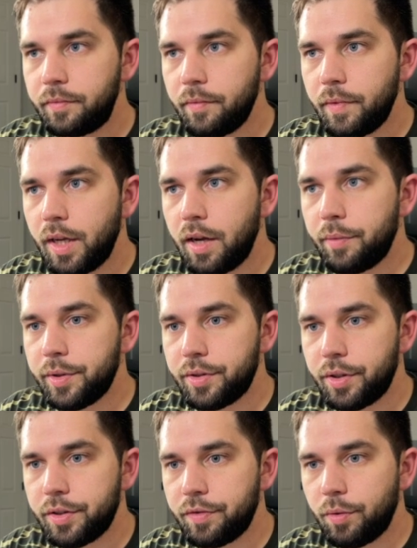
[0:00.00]
and we
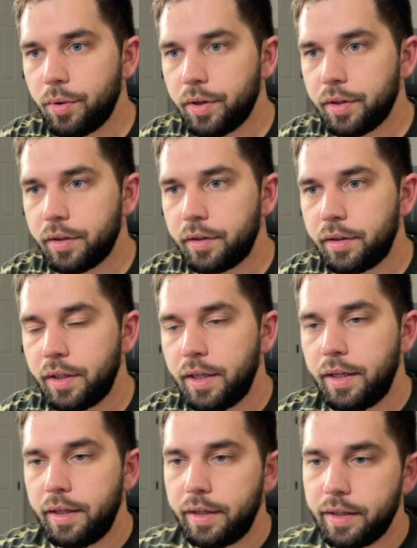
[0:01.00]
search for
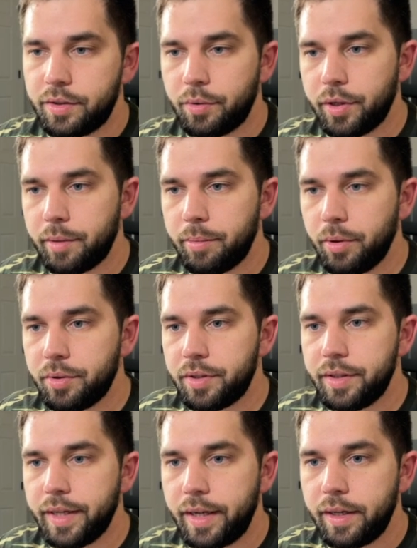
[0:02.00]
get sorted
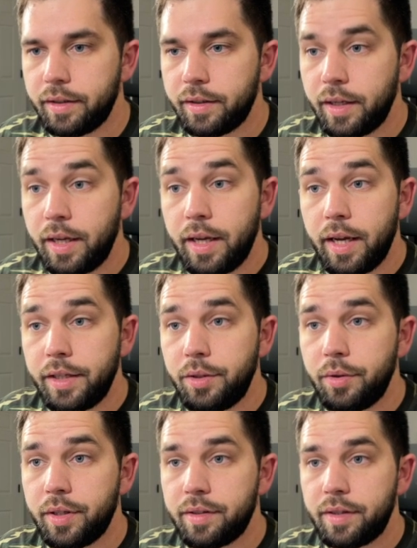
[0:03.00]
post data, and you
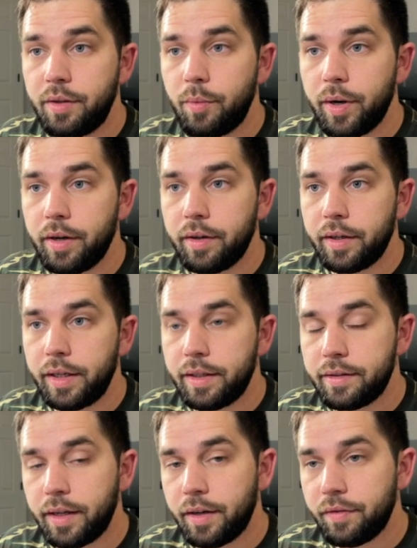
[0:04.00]
can see where
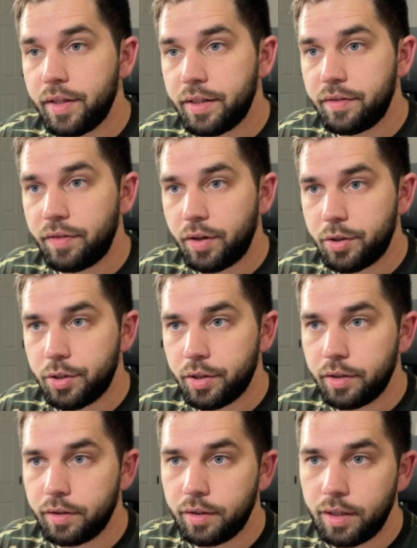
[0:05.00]
inside of this
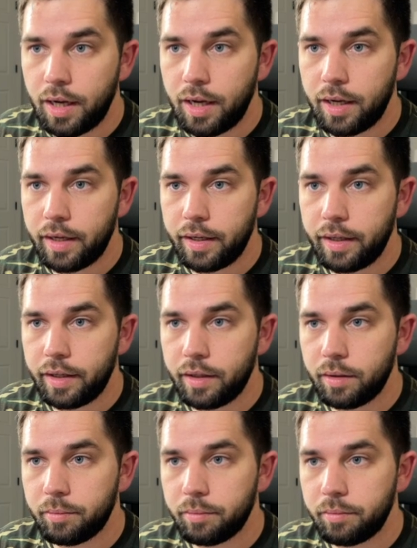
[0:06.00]
function I
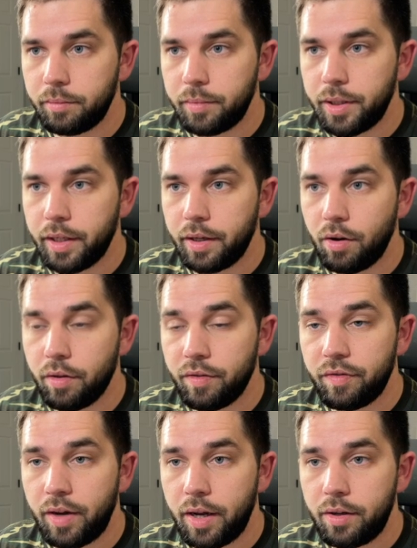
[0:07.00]
am getting all the
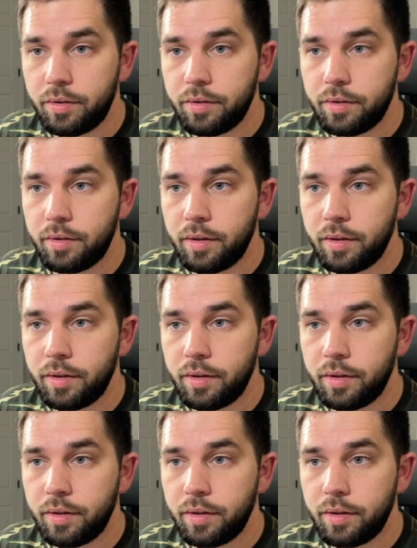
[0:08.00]
files.